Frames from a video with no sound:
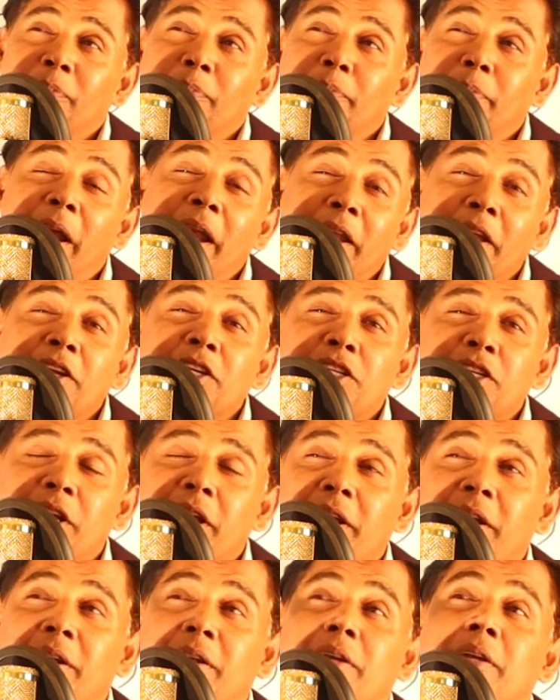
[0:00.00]

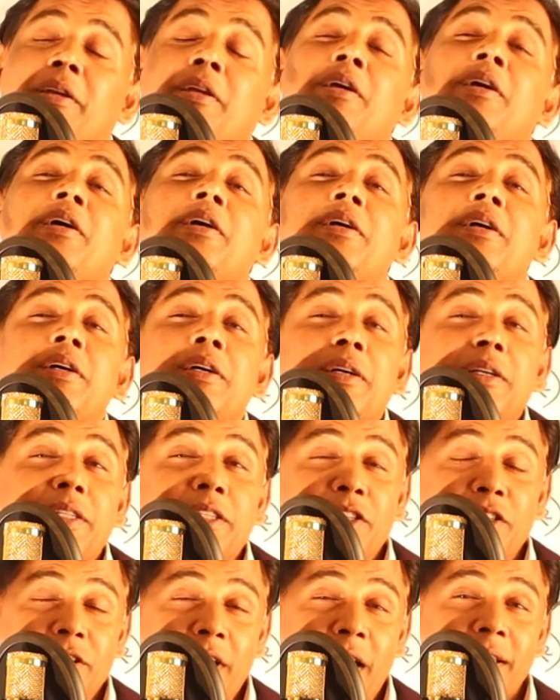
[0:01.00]
prediction,
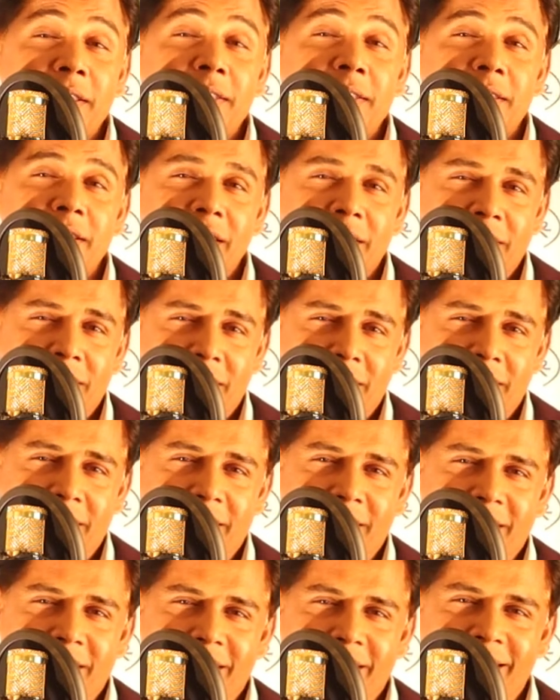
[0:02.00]
chances,
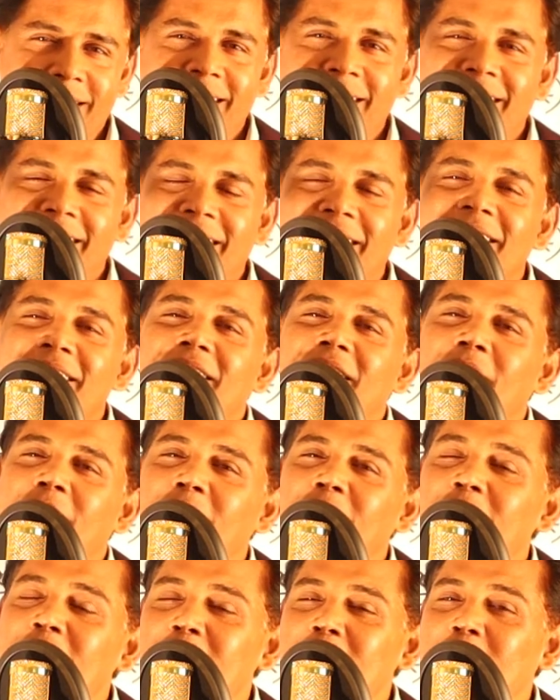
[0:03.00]
the
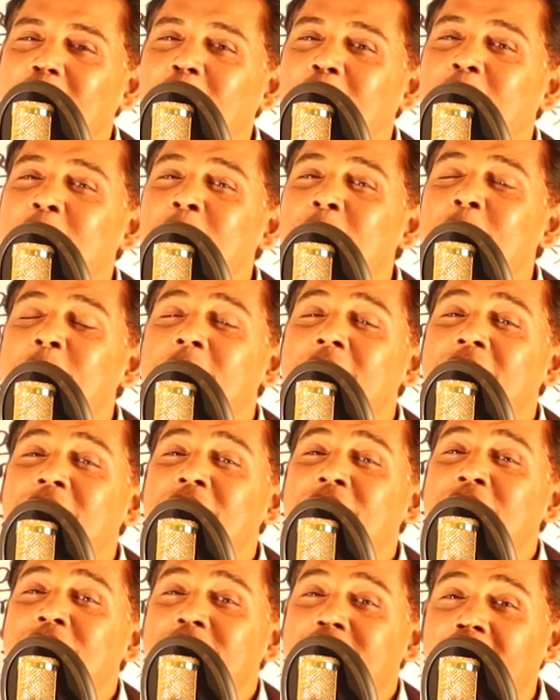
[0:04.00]
good word is
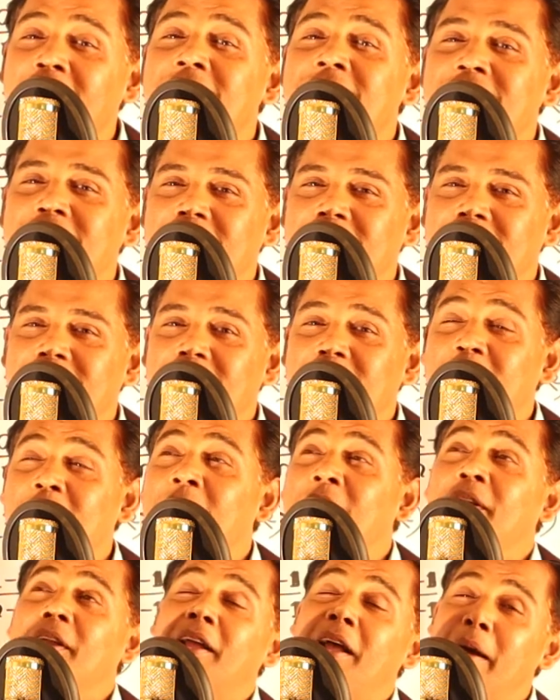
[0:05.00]
chances,
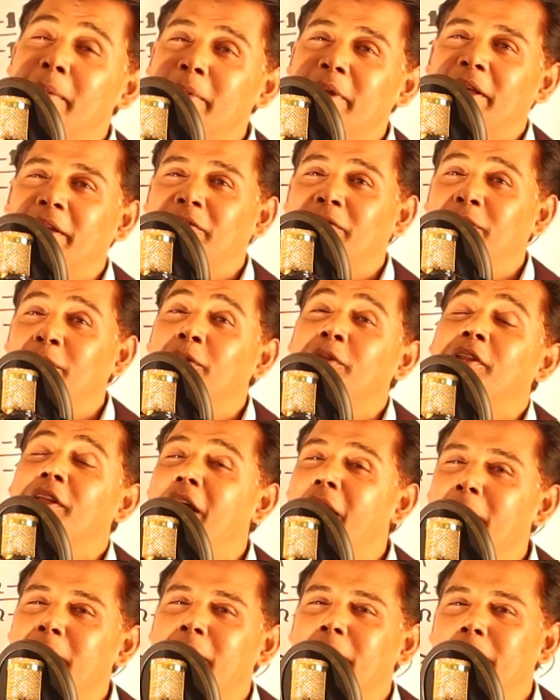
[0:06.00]
or
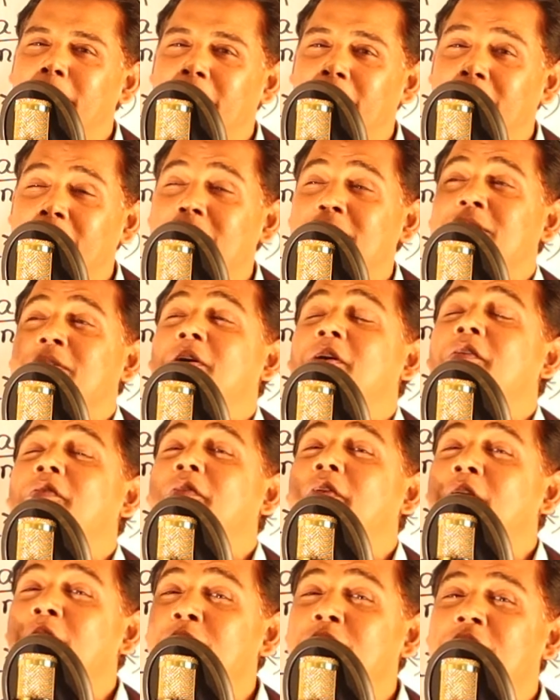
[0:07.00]
forthcoming matters or
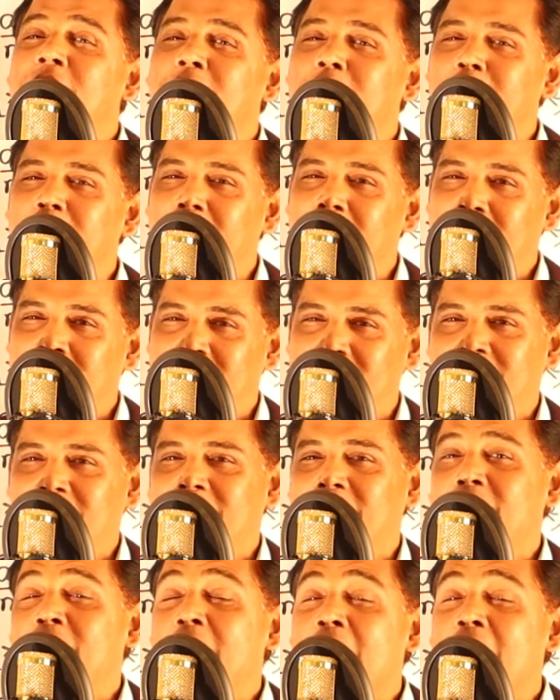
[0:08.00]
future matters.